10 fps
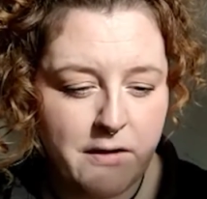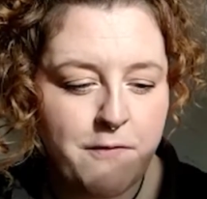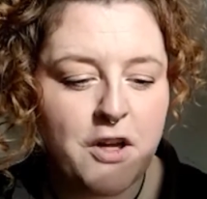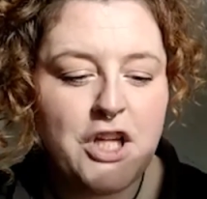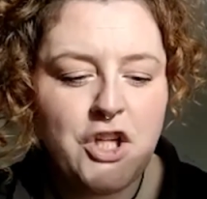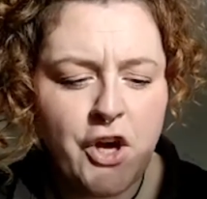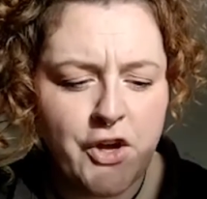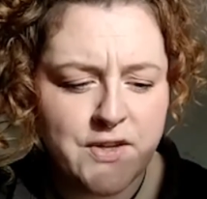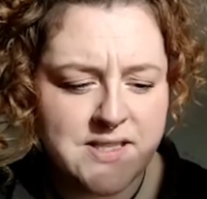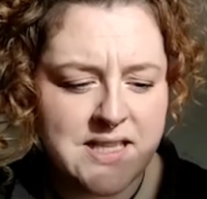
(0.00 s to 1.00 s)
For
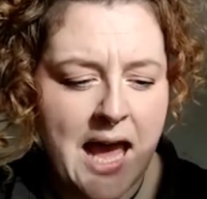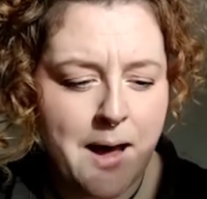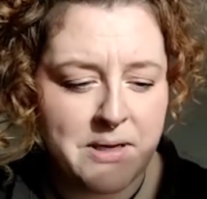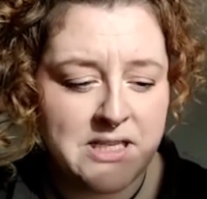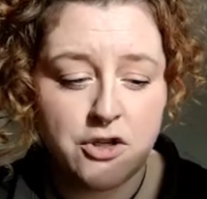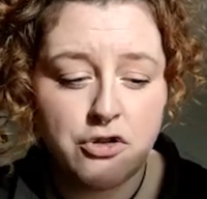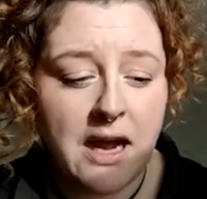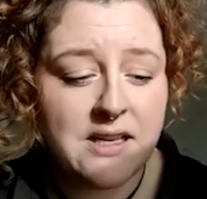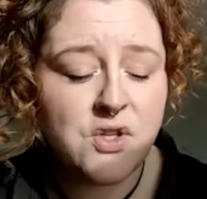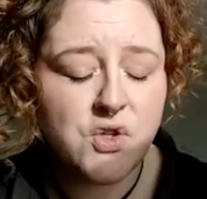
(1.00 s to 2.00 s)
years the abbot had
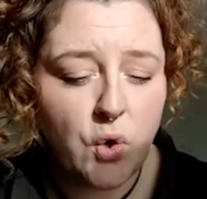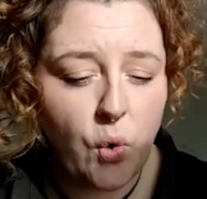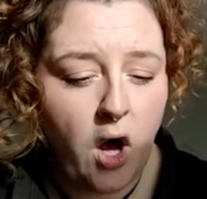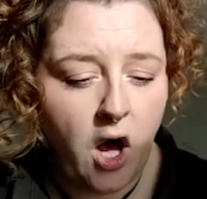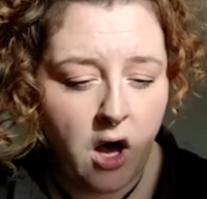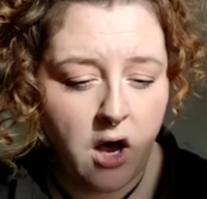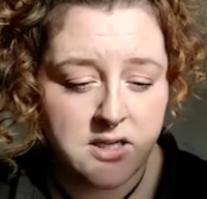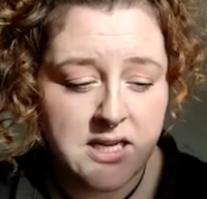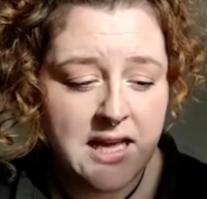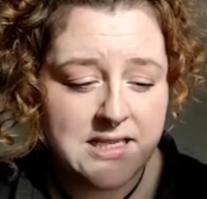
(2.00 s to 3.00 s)
tried so hard
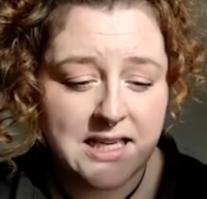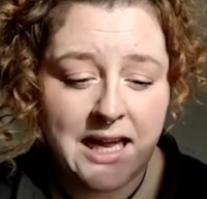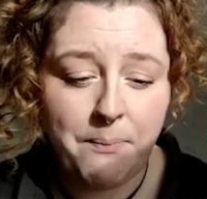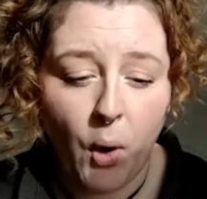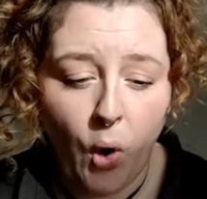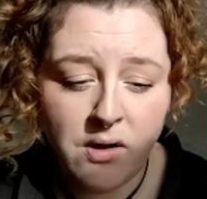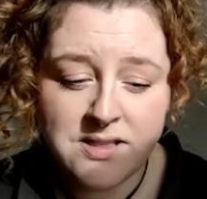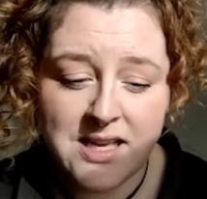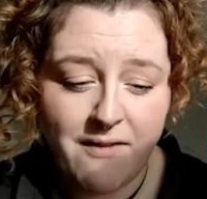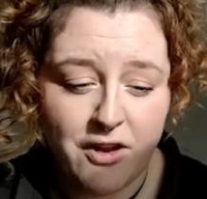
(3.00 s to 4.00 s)
to keep all
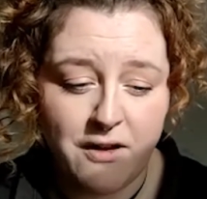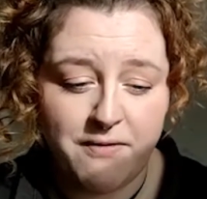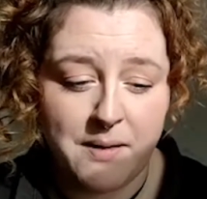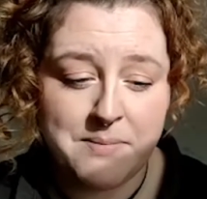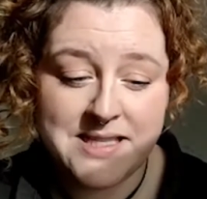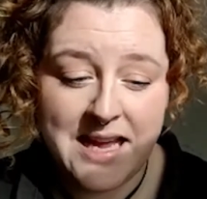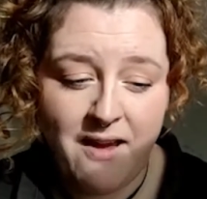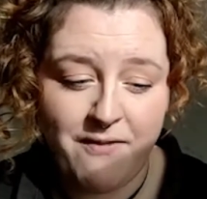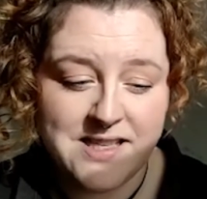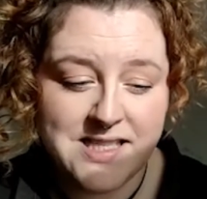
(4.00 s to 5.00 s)
7 of them
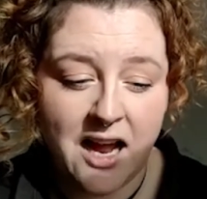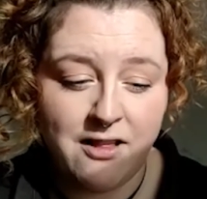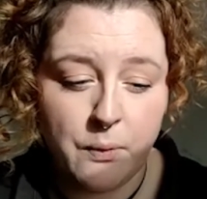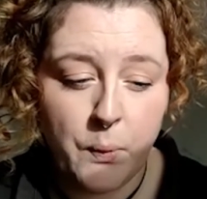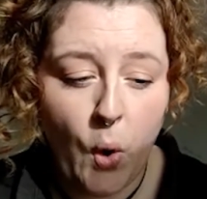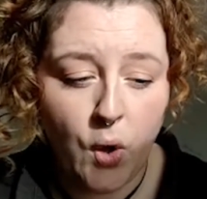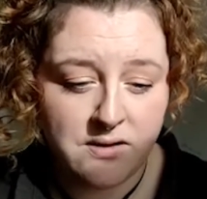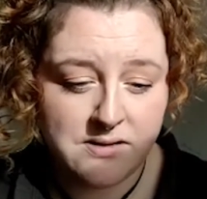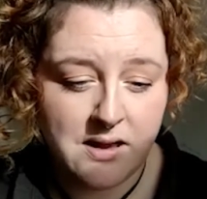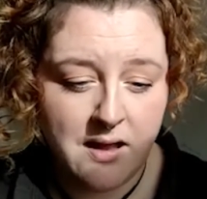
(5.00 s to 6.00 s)
safe inside the walls.